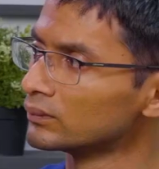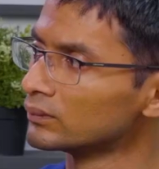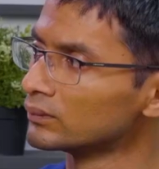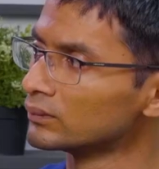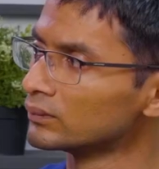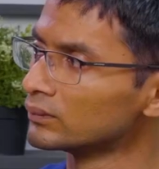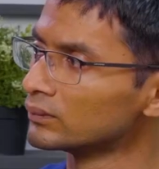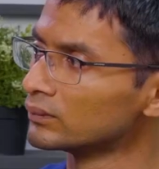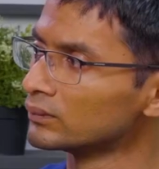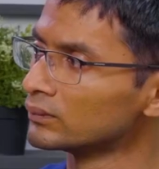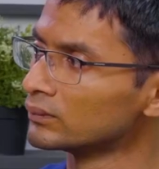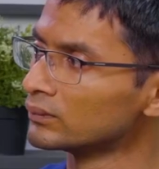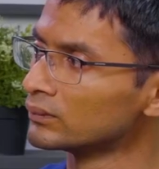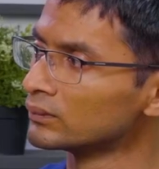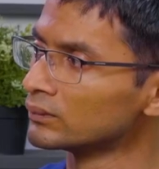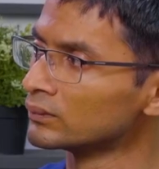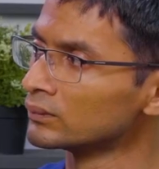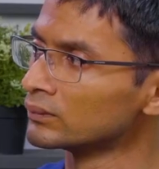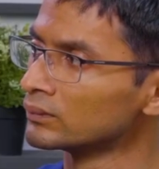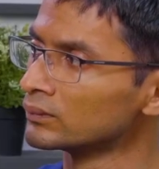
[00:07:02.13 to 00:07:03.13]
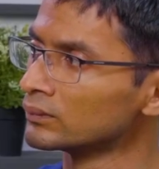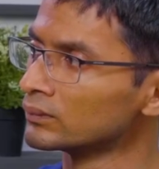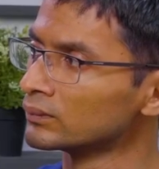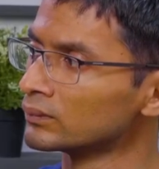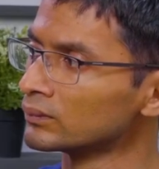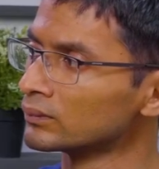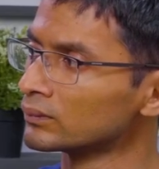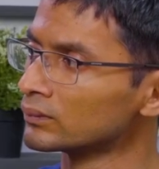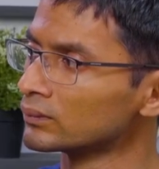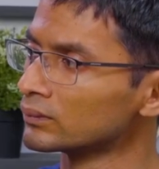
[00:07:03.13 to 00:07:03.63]

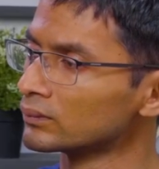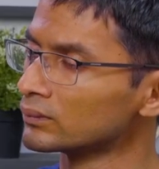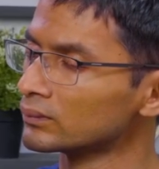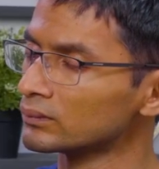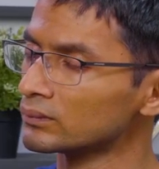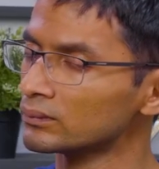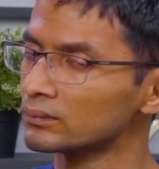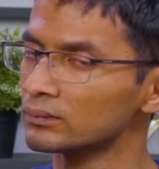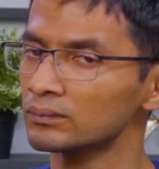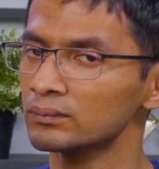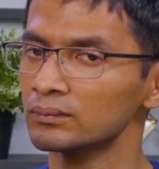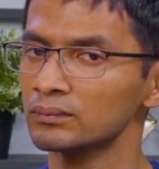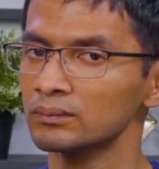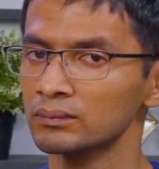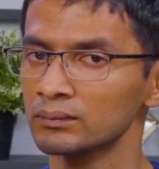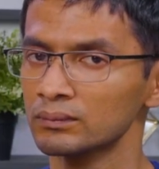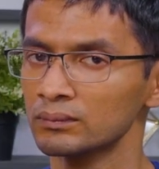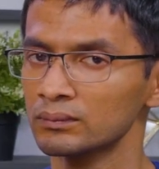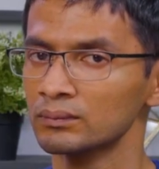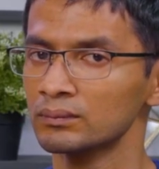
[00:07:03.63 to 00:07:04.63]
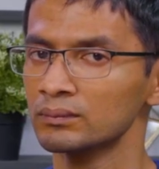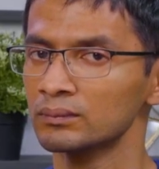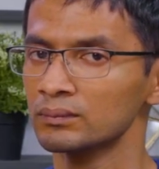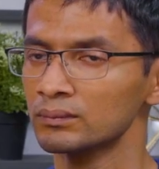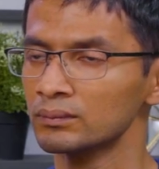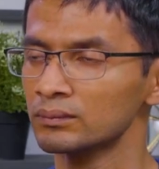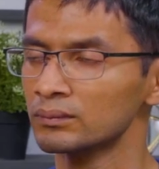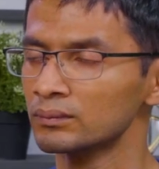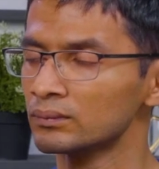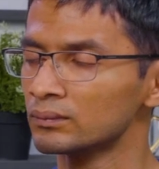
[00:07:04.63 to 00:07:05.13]

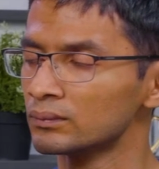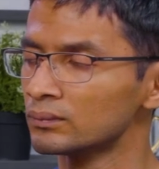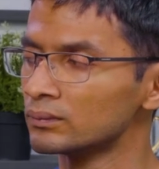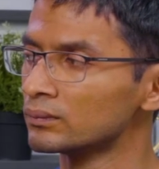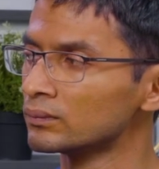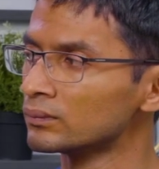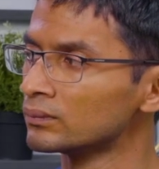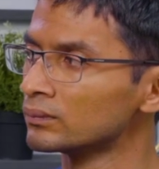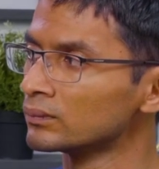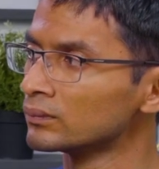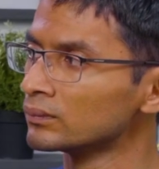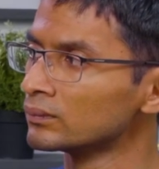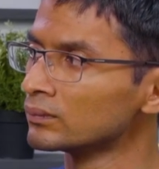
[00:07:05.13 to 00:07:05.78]
The person shown says nothing.